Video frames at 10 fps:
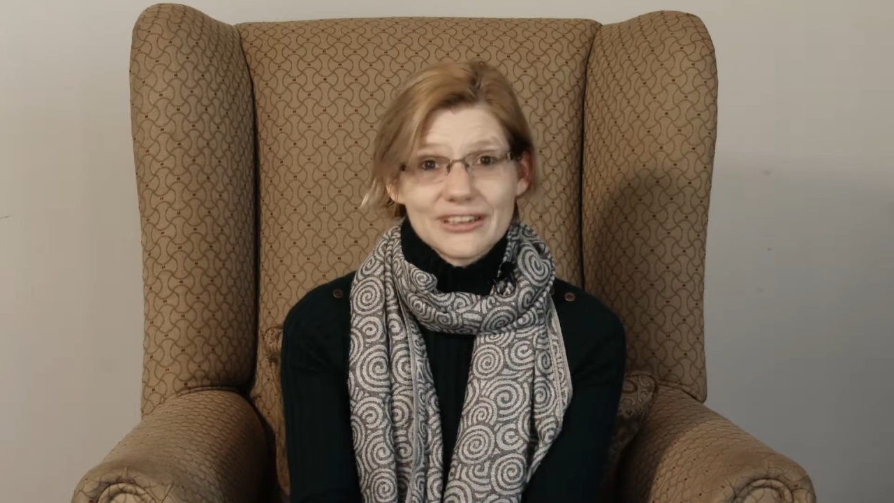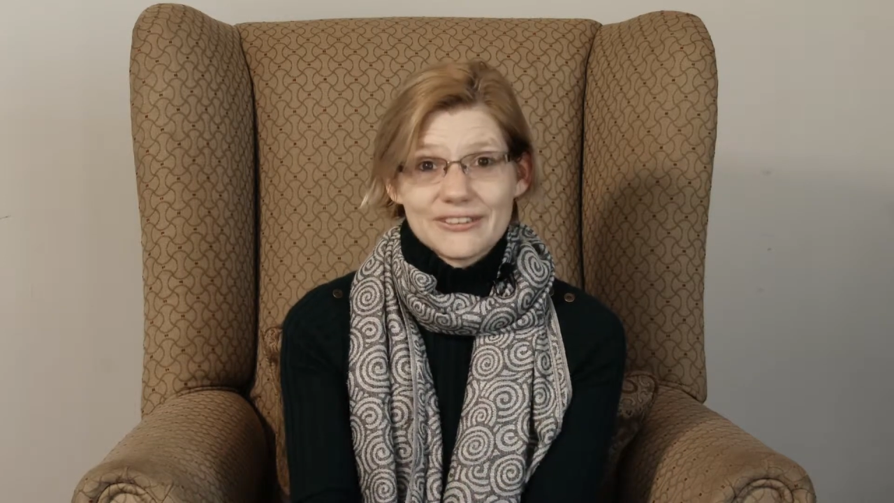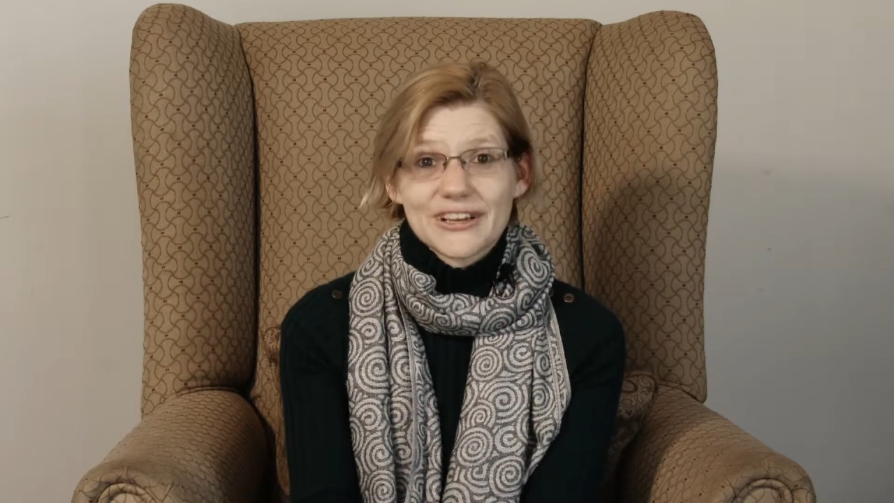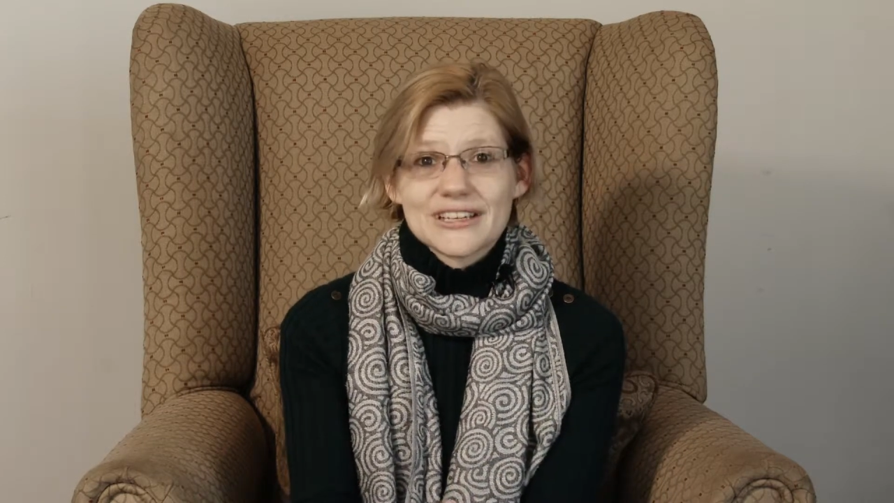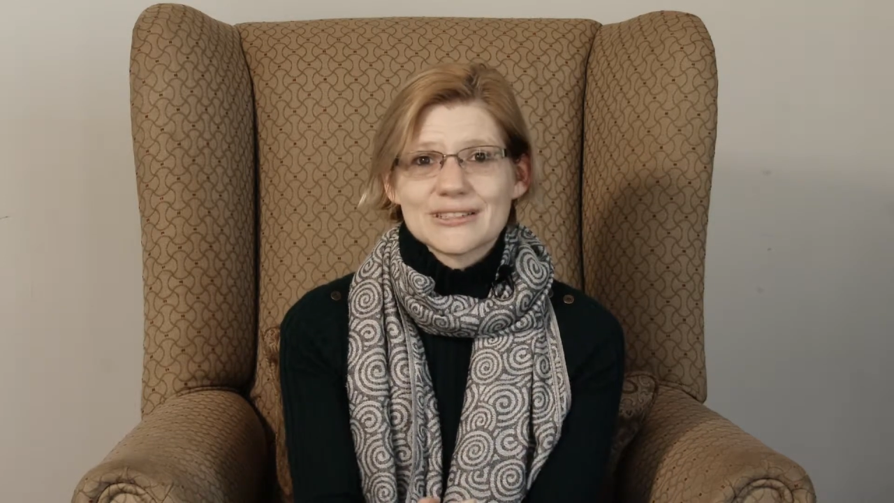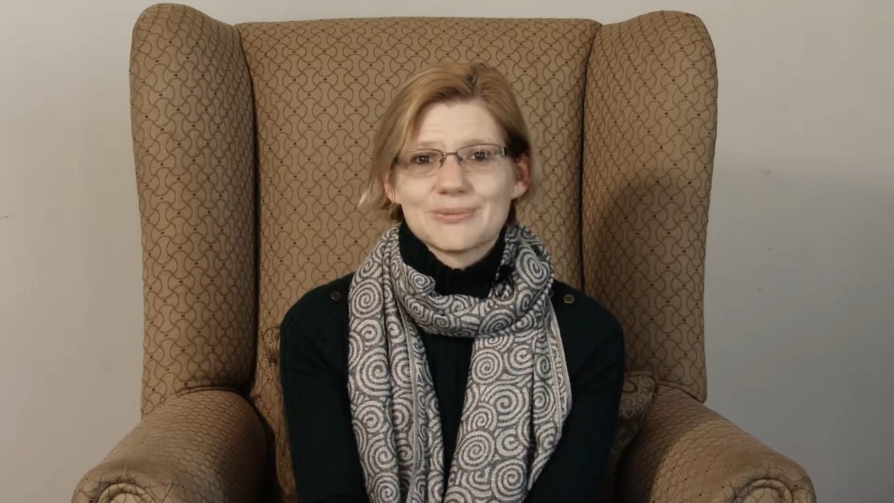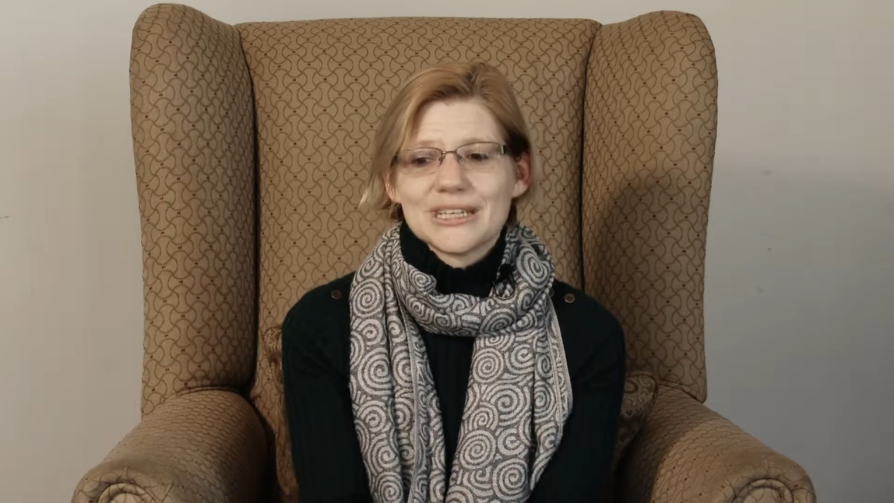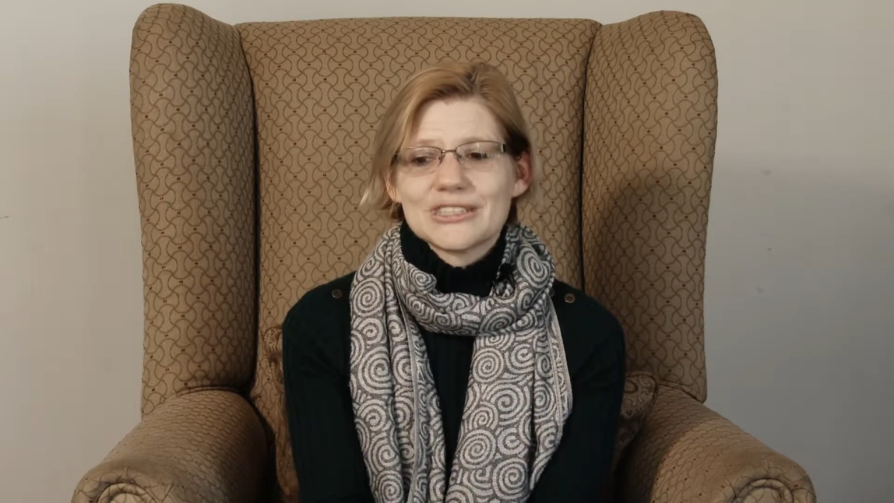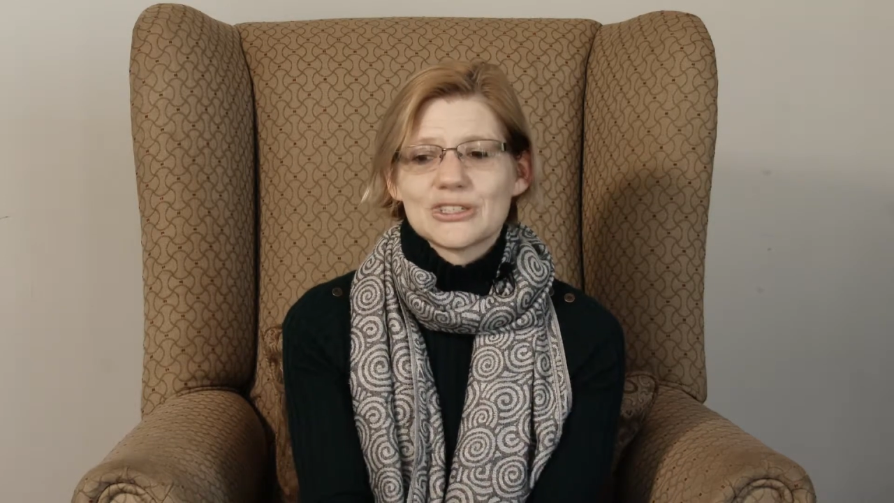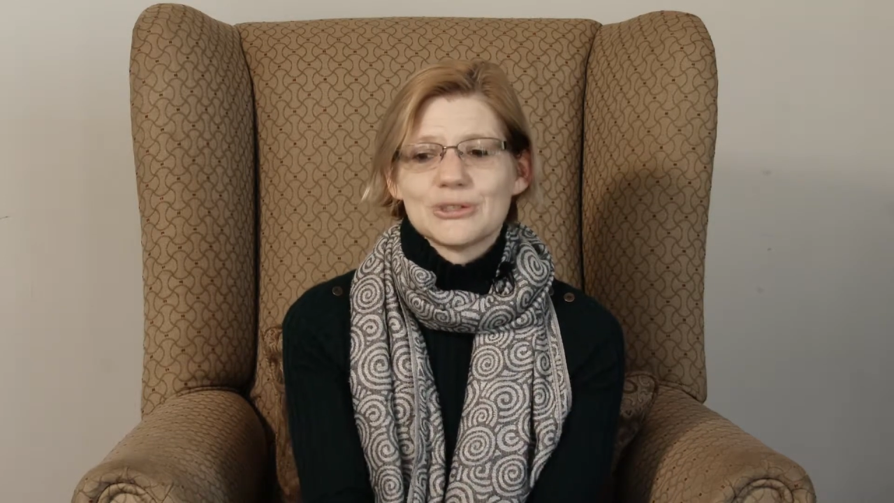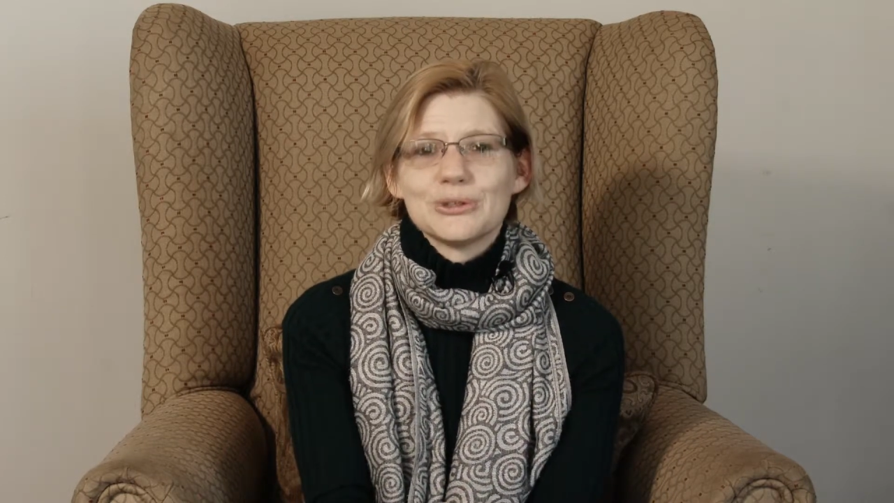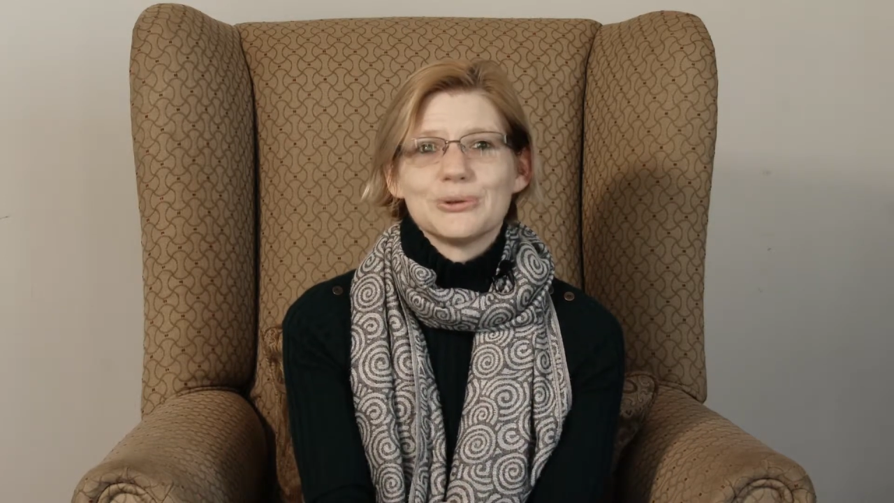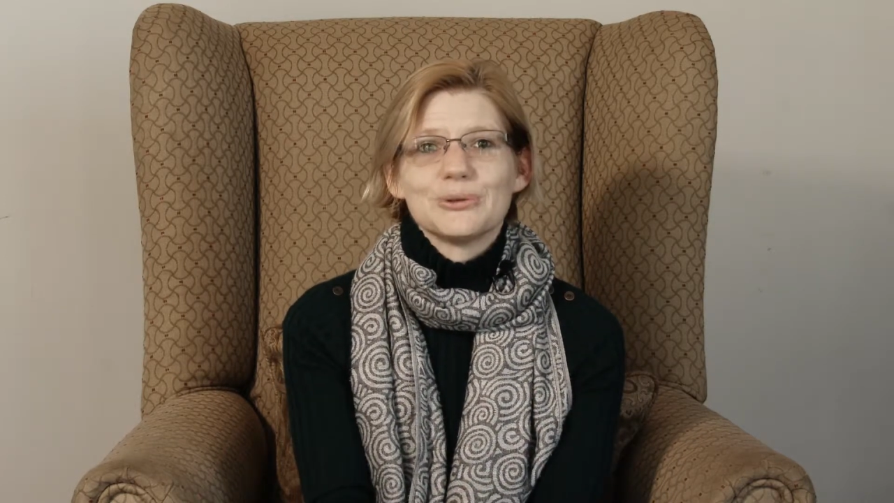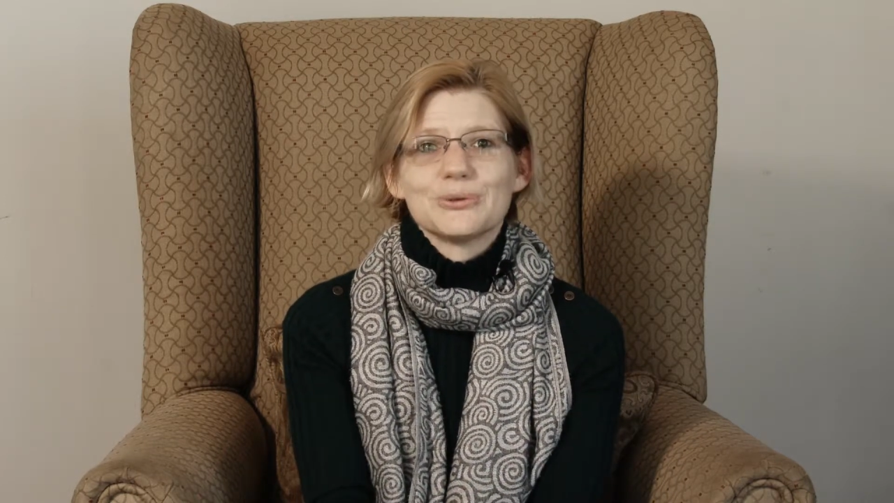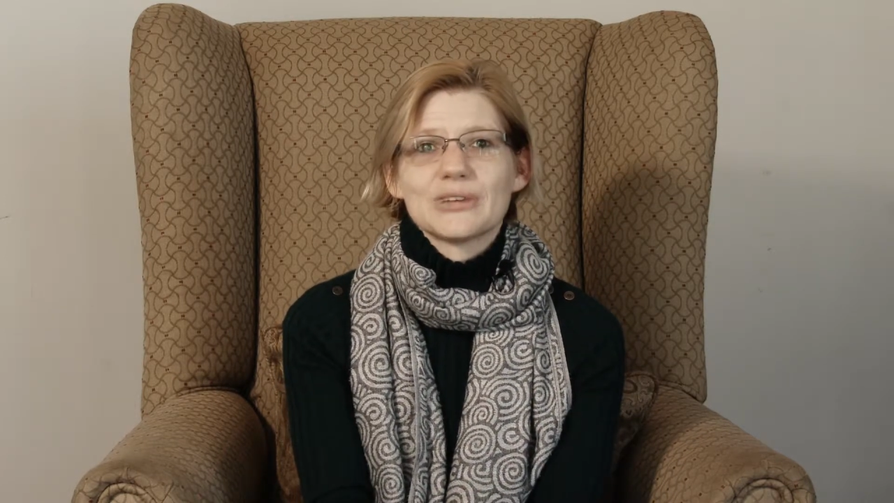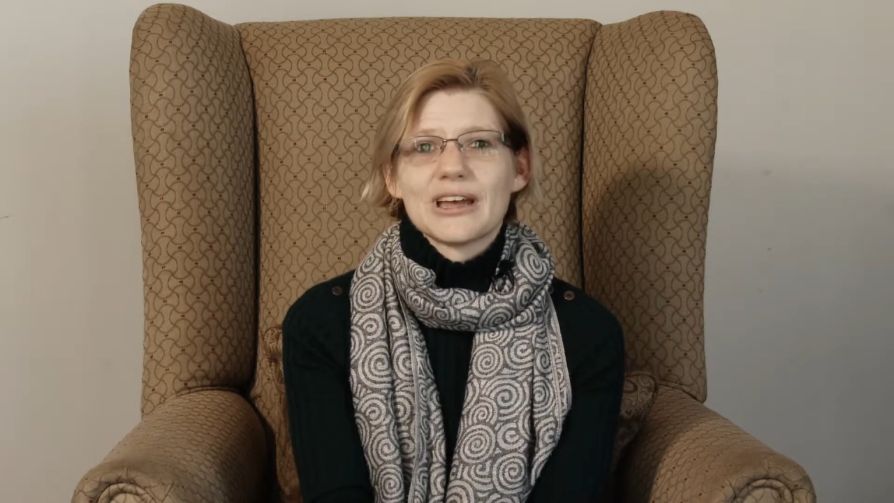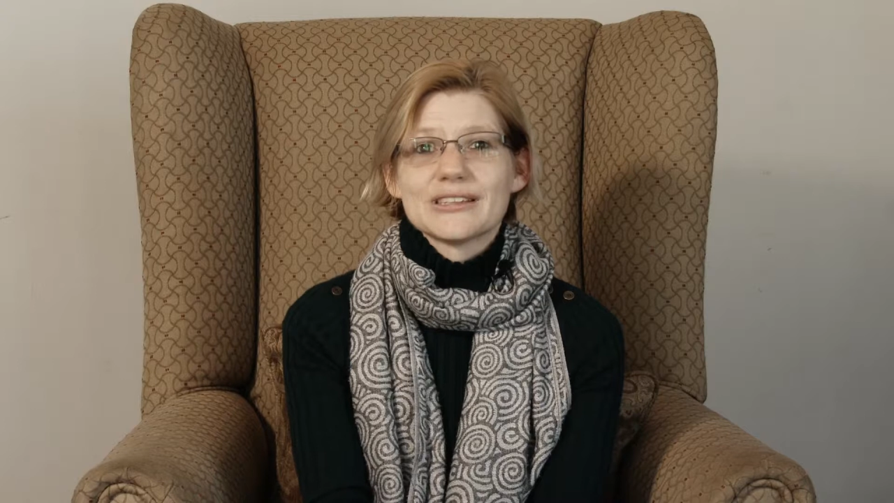invited me to